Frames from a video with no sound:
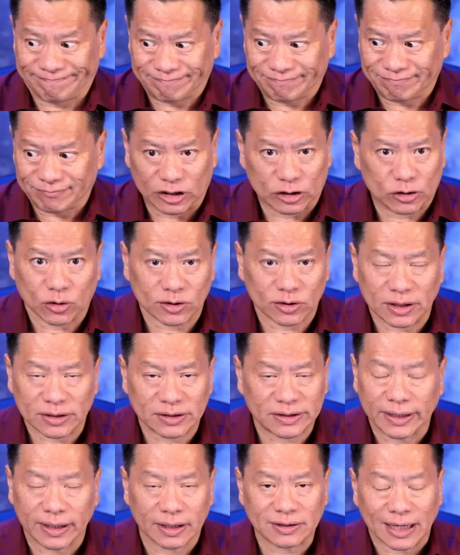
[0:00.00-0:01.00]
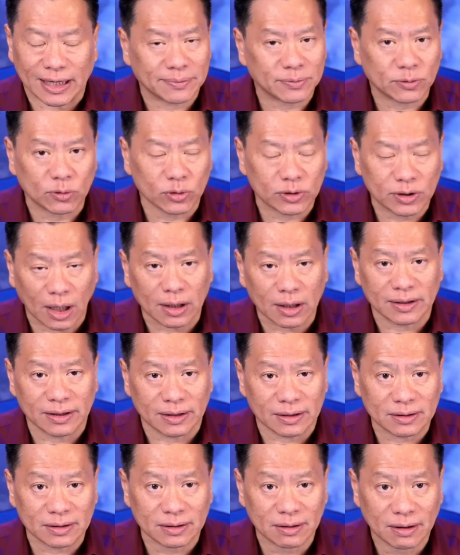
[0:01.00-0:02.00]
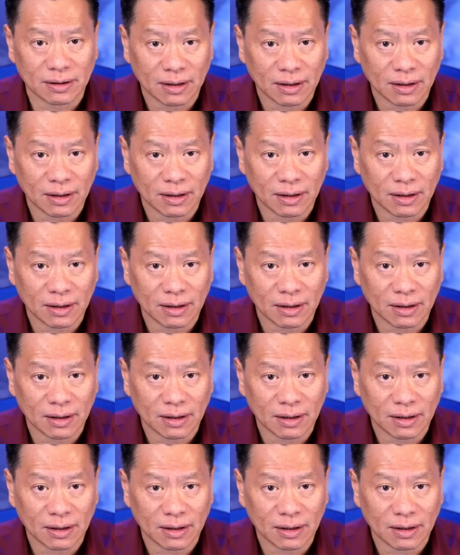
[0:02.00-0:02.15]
there's no such thing as absolute darkness.